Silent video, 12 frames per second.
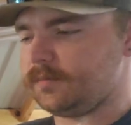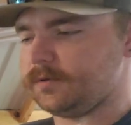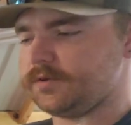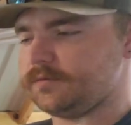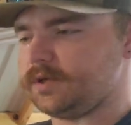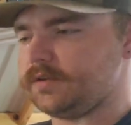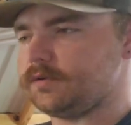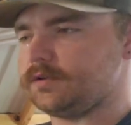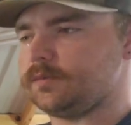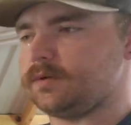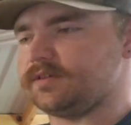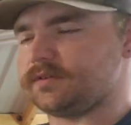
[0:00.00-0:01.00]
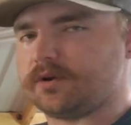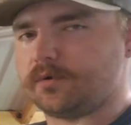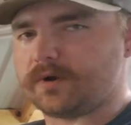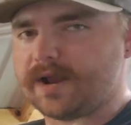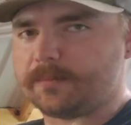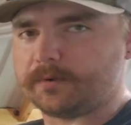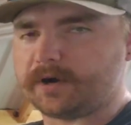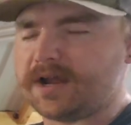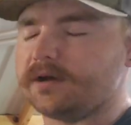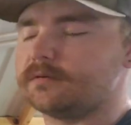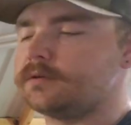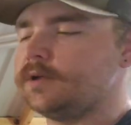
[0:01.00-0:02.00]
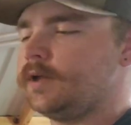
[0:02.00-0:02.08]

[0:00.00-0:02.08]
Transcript: but you wanna do it to where it's gonna wrap around.